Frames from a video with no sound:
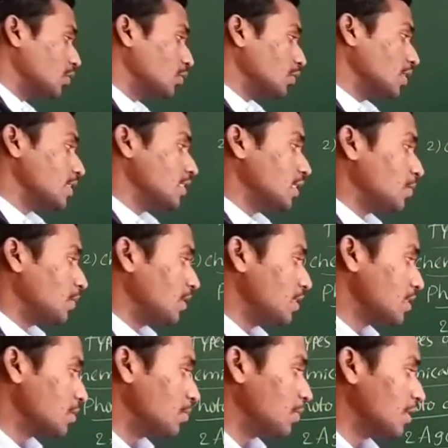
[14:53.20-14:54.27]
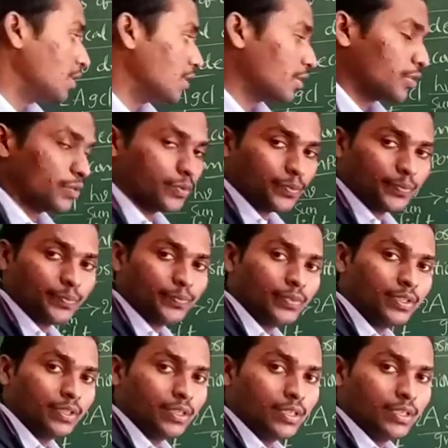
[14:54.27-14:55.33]
to 2 Ag plus Br2.
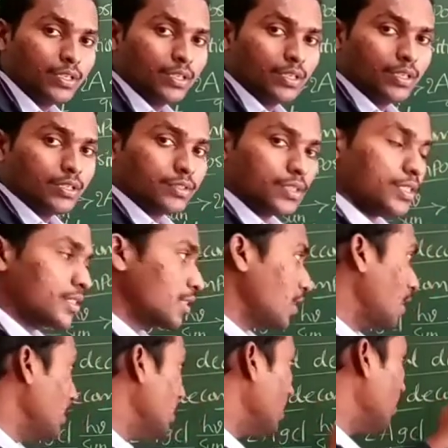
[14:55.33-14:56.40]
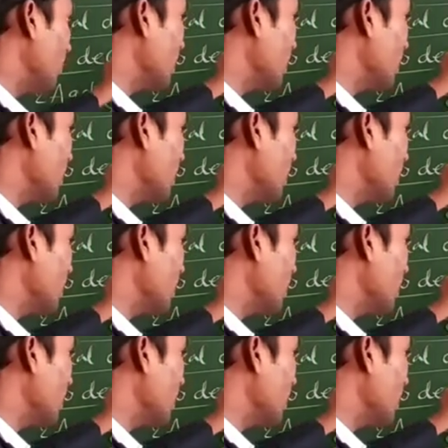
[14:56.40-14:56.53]
Such kind of